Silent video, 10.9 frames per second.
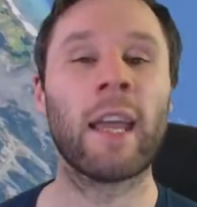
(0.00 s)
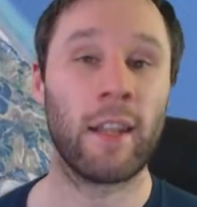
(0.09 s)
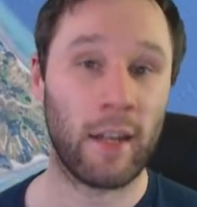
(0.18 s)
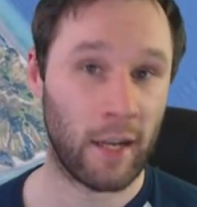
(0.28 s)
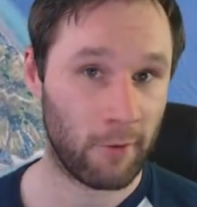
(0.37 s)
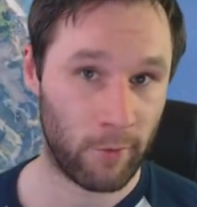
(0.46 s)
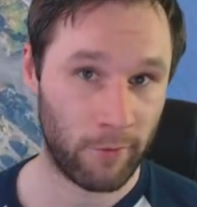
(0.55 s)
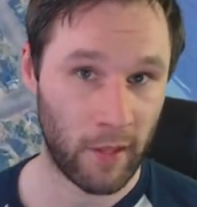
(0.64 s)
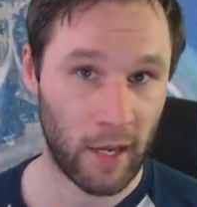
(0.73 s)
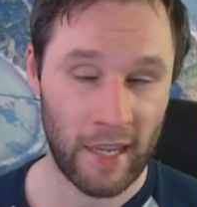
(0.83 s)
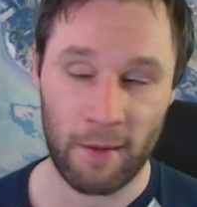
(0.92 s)
I can live
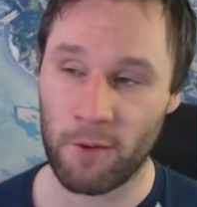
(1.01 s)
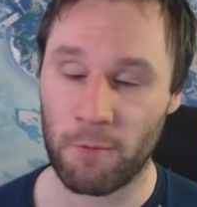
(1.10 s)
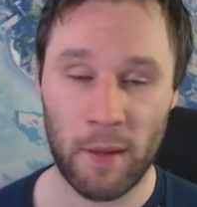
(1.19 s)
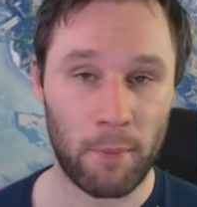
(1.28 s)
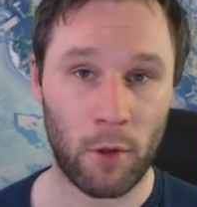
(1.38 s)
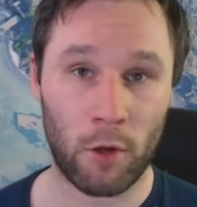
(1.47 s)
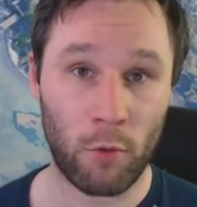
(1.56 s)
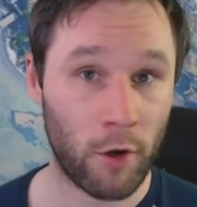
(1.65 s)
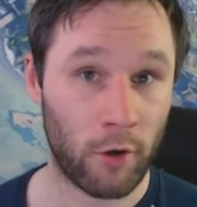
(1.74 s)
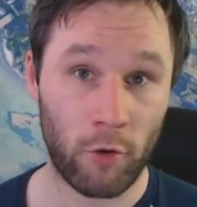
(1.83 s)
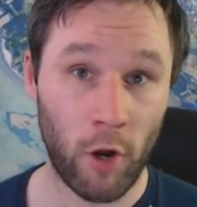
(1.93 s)
with that. Even if people are
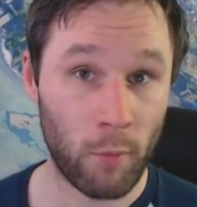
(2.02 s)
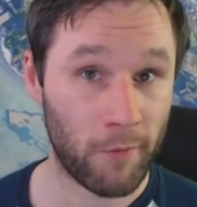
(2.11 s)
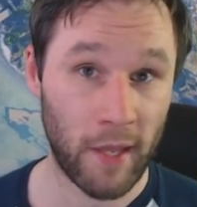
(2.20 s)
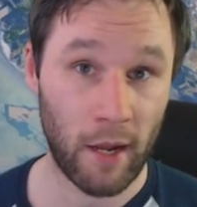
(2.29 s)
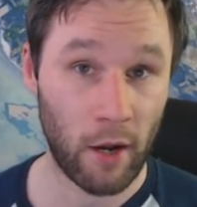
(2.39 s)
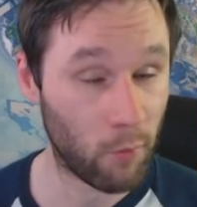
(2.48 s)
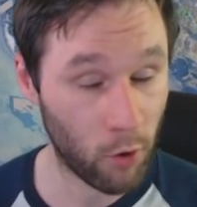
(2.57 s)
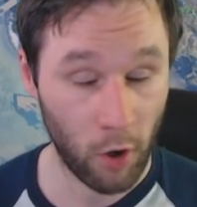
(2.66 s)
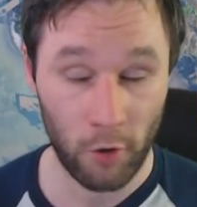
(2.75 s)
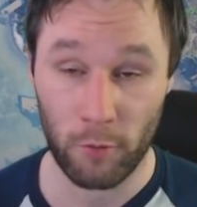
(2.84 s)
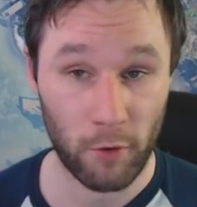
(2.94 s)
running around with that at
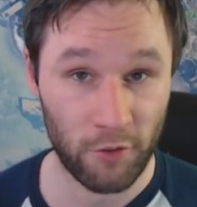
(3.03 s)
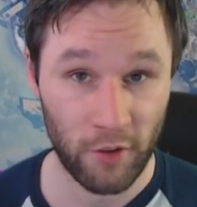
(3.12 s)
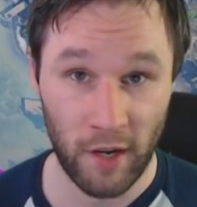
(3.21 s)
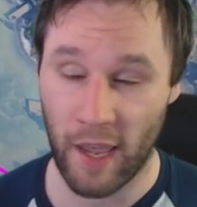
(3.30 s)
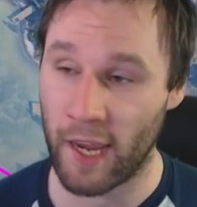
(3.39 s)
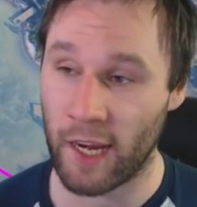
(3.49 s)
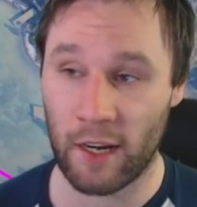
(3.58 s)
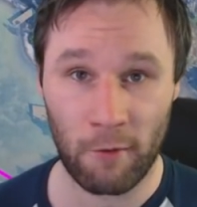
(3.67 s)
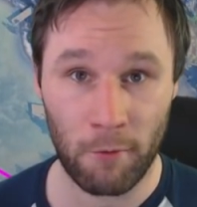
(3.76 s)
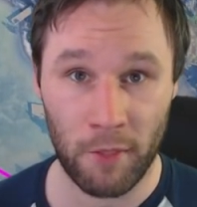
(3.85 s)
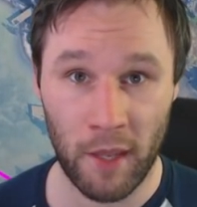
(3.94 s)
100%, I
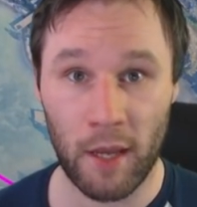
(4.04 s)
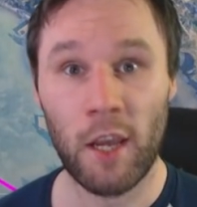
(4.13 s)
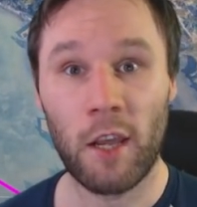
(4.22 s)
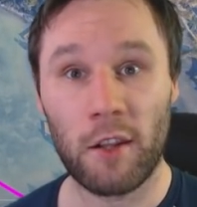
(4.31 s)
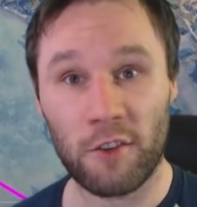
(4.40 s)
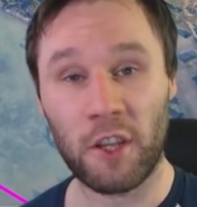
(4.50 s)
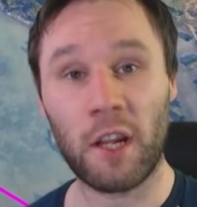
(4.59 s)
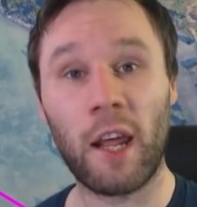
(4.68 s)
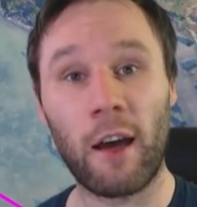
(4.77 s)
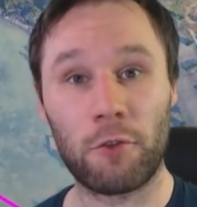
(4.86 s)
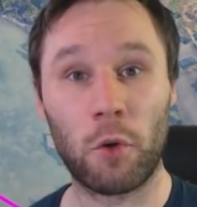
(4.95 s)
can live with that. They
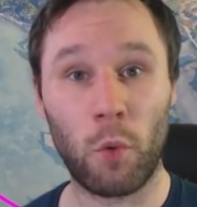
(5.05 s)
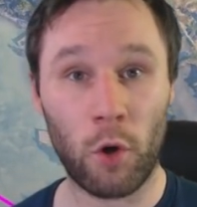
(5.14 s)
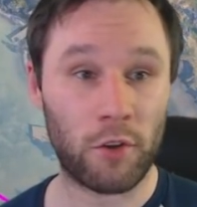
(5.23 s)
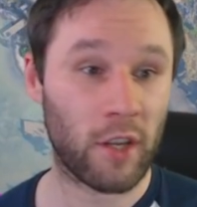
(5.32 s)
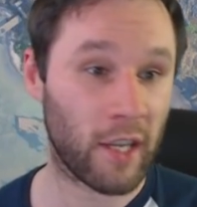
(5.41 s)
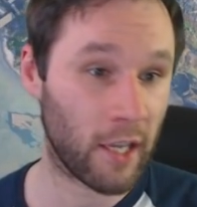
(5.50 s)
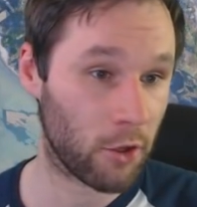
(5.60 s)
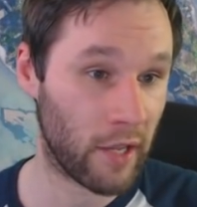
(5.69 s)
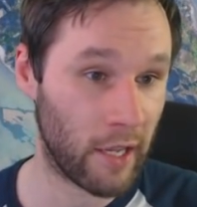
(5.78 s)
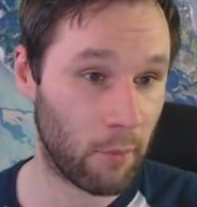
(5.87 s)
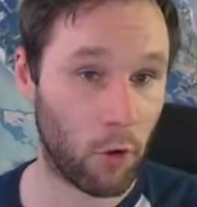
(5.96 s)
still have to work to get
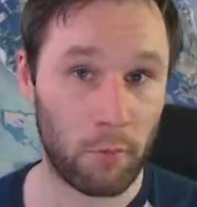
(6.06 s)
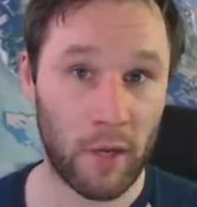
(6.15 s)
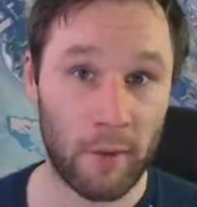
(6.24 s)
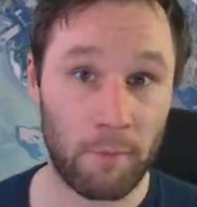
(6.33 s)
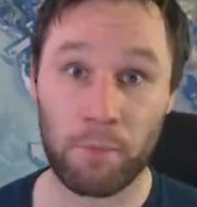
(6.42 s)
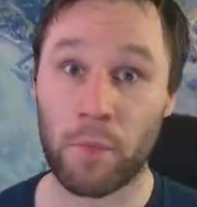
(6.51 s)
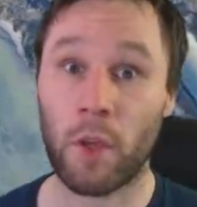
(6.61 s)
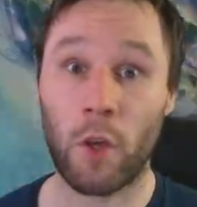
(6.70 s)
their aim on me.